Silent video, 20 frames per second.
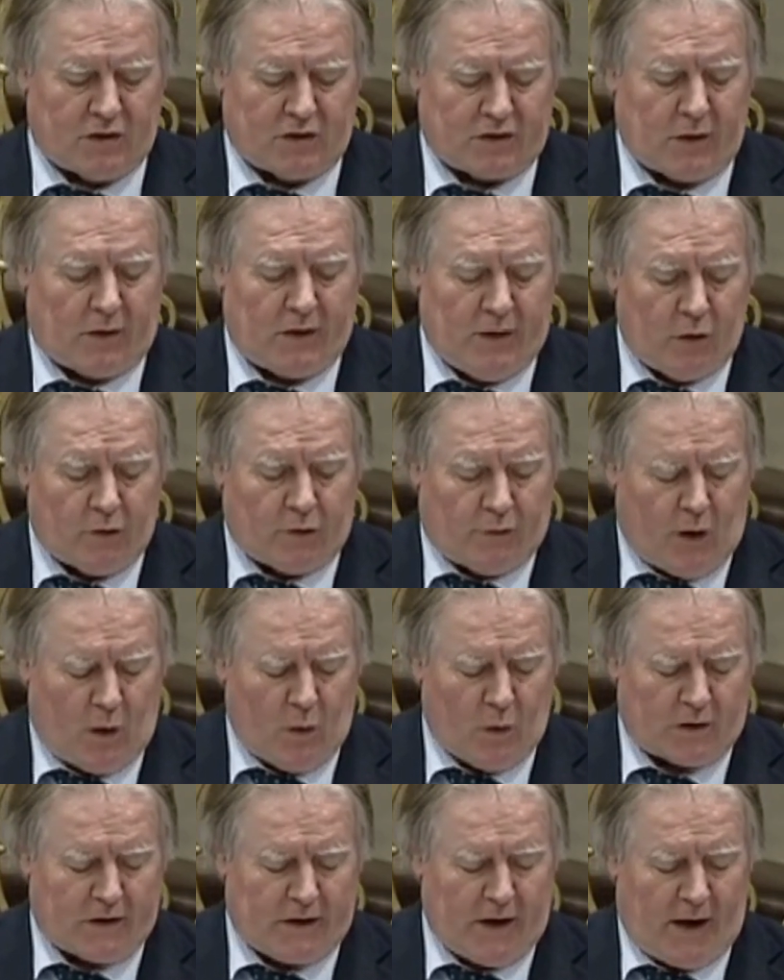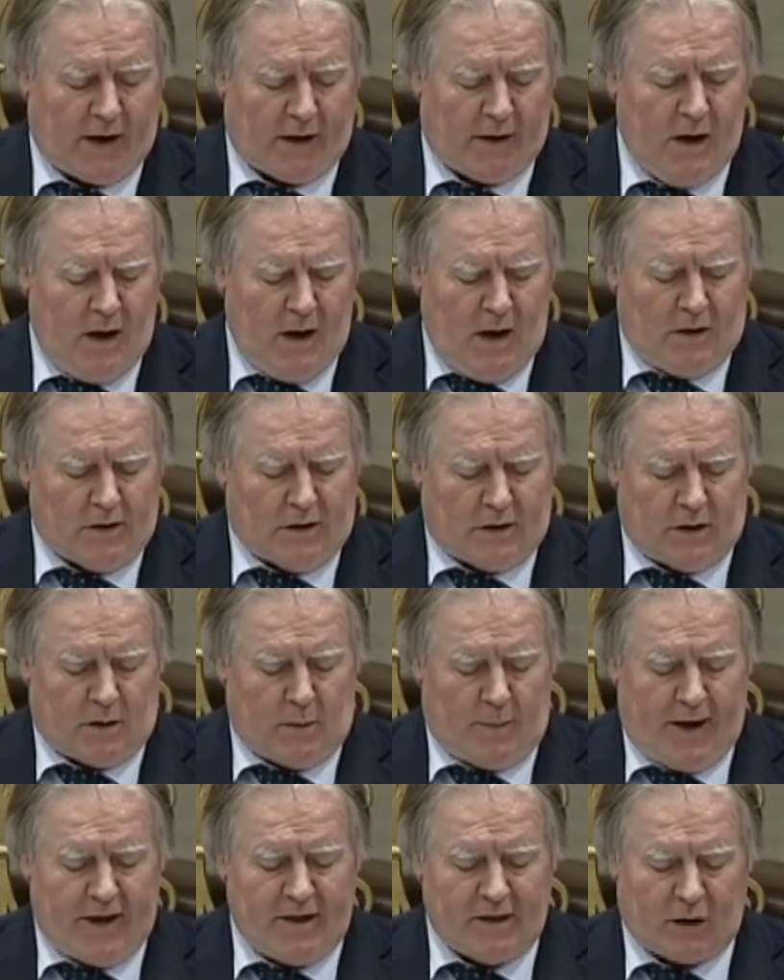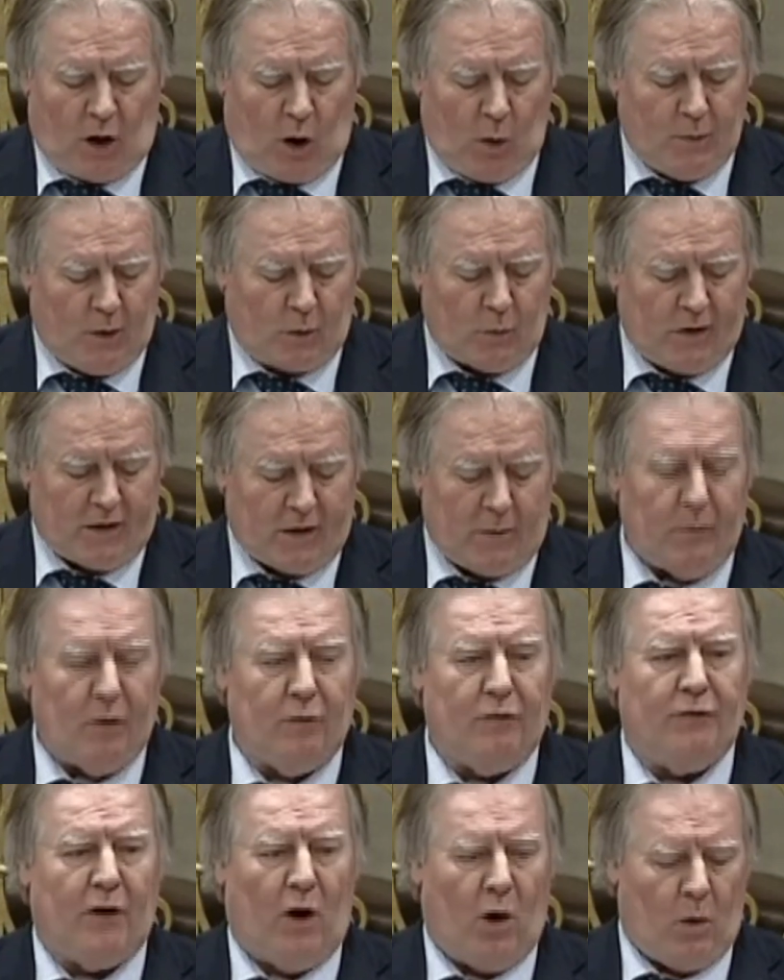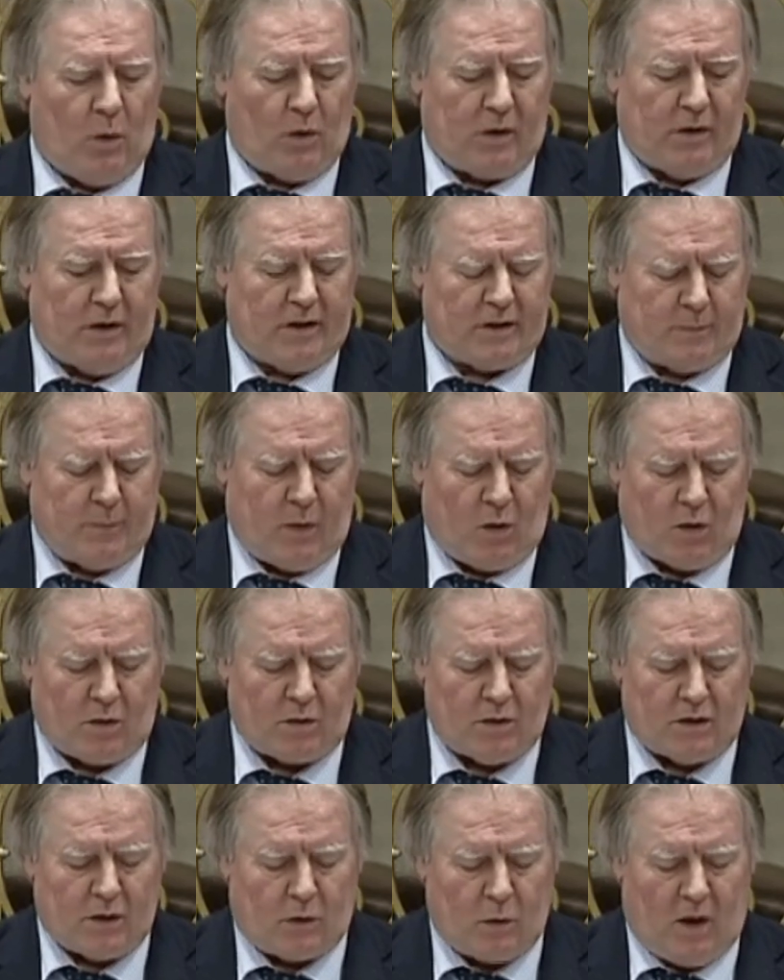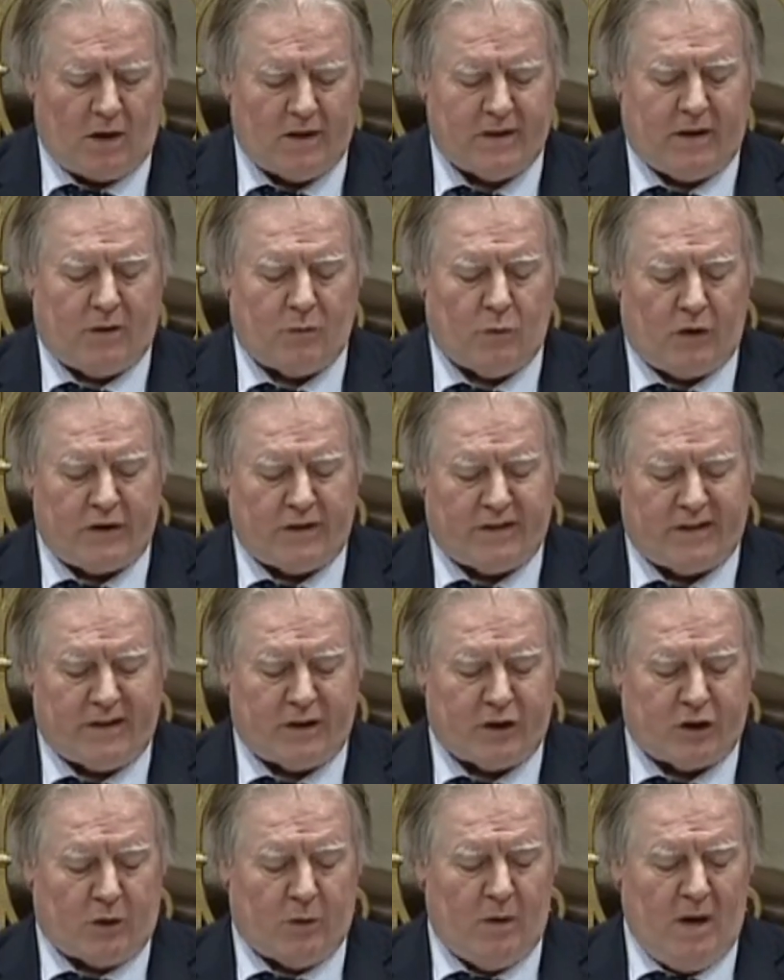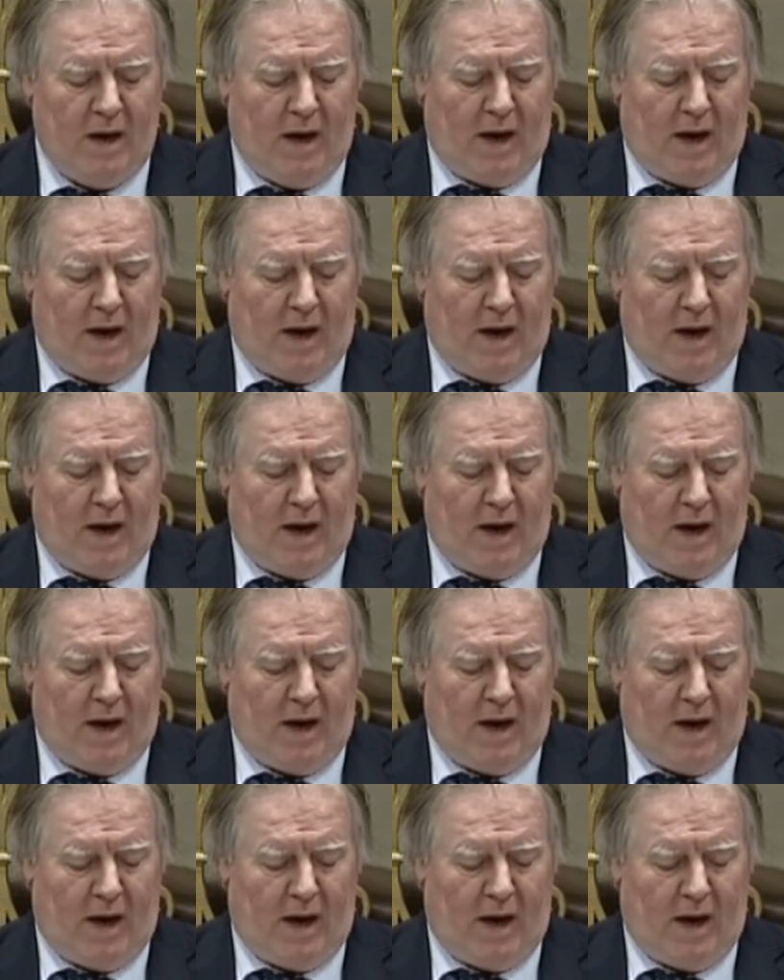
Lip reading: So I look forward, Can, to the debate, hope that we can move forward in this important equality and rights issue,